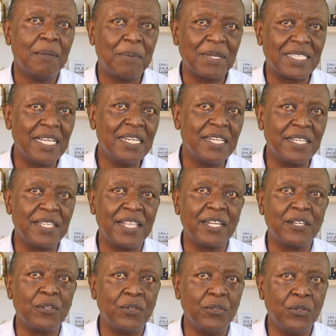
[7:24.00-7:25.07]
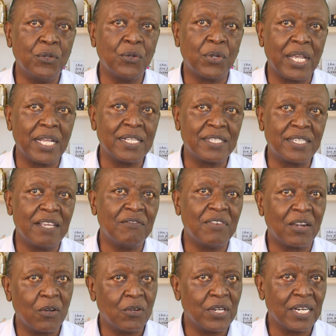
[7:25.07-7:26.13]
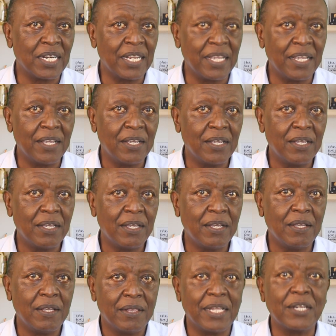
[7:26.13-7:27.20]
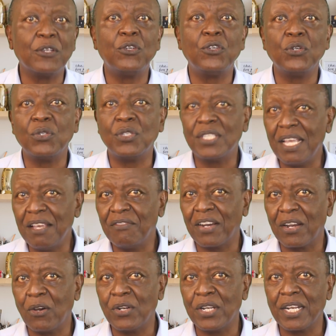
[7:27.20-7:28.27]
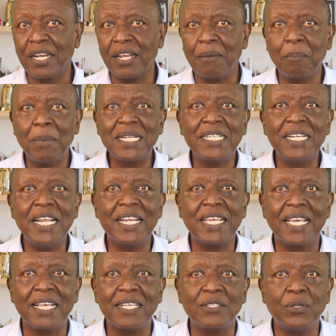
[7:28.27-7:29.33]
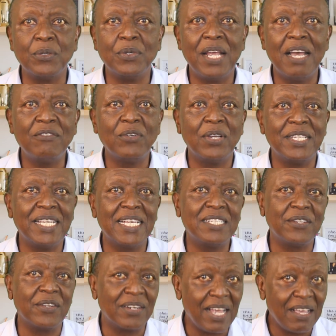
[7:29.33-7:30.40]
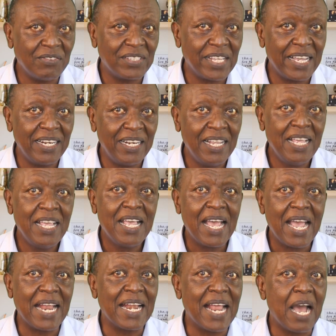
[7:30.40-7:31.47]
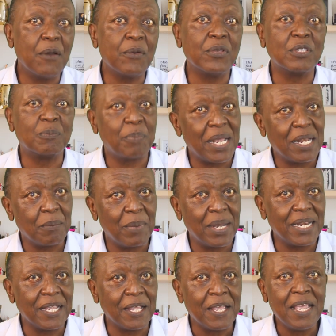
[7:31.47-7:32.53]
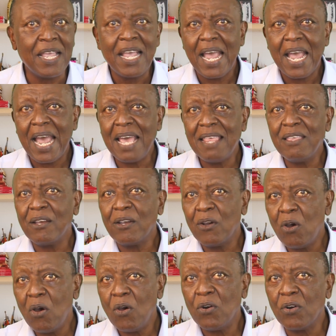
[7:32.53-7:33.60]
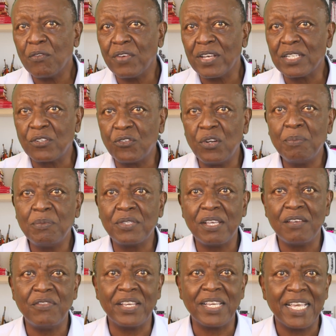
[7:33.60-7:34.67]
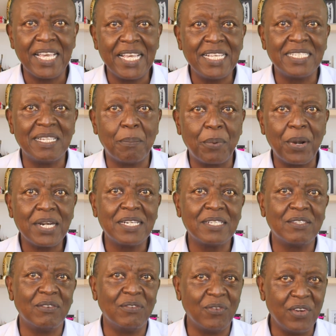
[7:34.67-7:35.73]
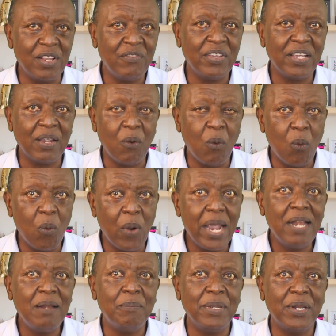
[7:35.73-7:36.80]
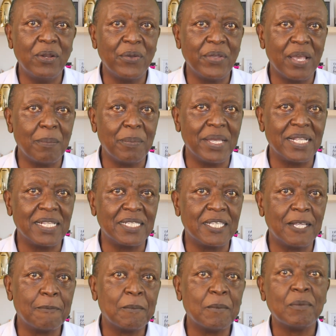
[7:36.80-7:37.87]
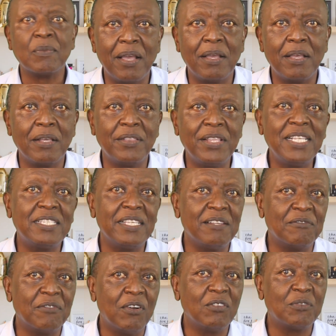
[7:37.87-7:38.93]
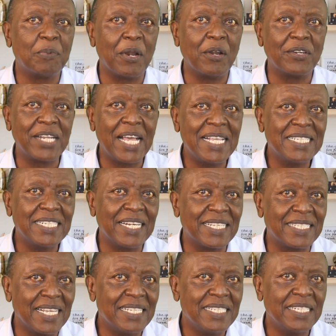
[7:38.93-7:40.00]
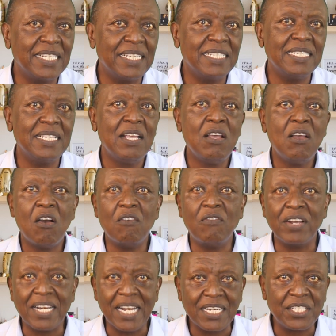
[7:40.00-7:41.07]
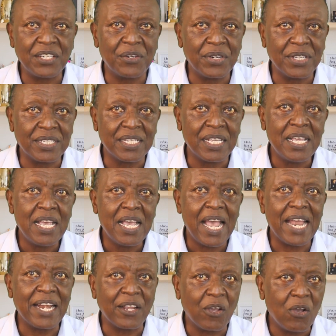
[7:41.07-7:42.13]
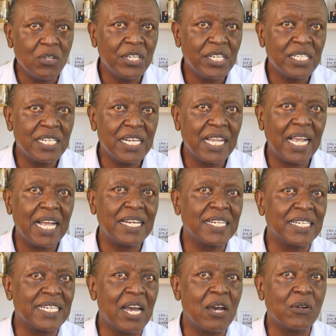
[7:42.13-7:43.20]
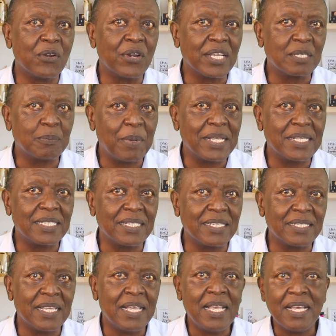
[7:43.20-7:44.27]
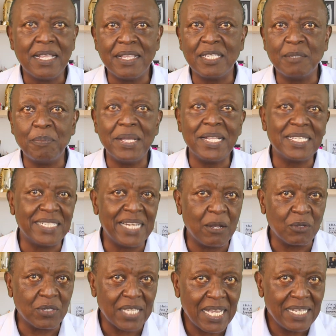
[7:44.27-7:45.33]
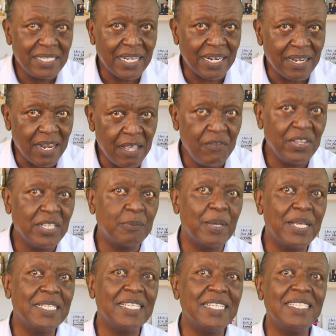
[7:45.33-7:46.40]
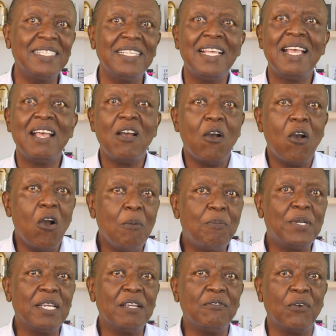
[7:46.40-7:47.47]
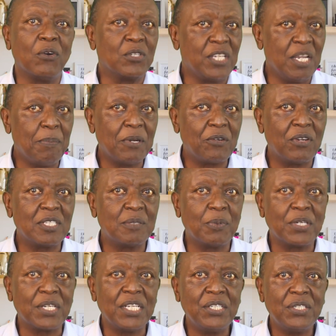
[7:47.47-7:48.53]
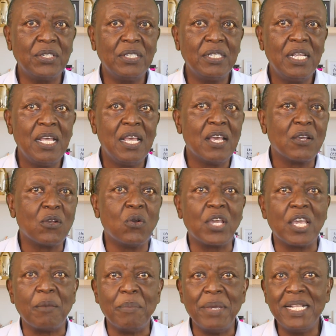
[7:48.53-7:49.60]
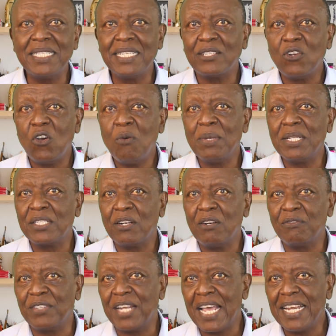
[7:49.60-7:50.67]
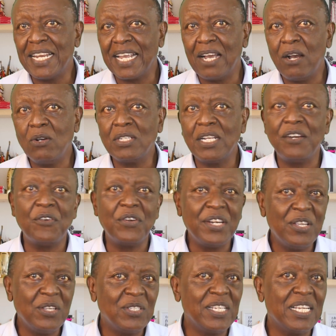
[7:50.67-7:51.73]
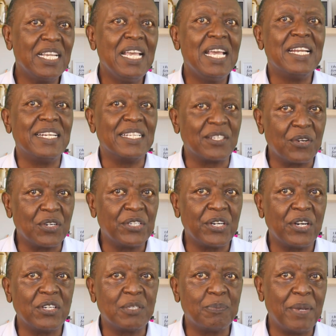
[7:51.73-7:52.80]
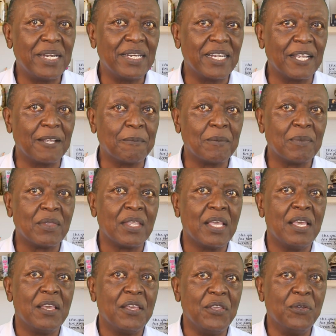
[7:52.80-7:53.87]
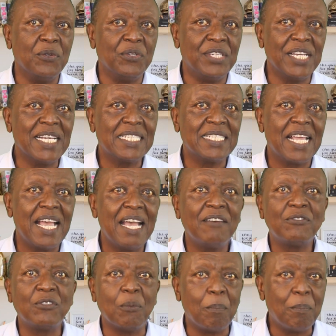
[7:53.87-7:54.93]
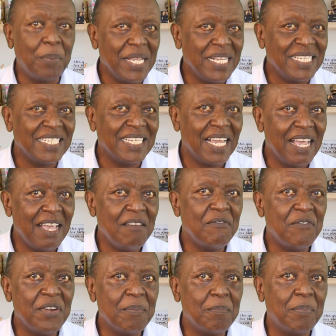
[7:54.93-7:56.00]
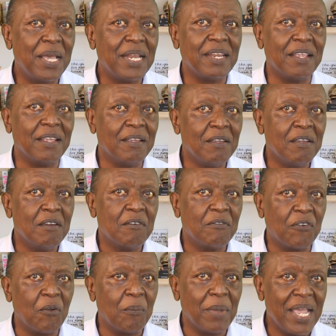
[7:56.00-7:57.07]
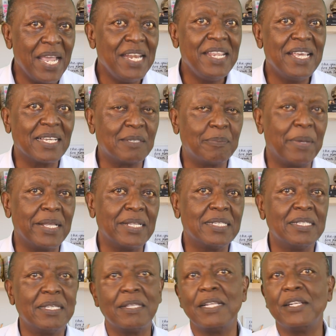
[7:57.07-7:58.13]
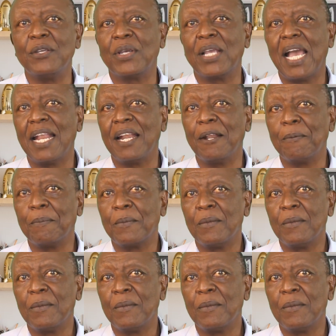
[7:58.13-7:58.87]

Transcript: that you can save accordingly, that you should save accordingly. But in any case, you would have to adjust your lifestyle and how you spend money. At the core of extreme saving is the practice of living well below your means. This involves prioritizing necessities over luxuries and consciously cutting down on expenses. This means downsizing living spaces, opting for cheaper transportation, cooking meals at home instead of dining out, and reducing discretionary spending. You just have to pinch every penny from any expense that you can.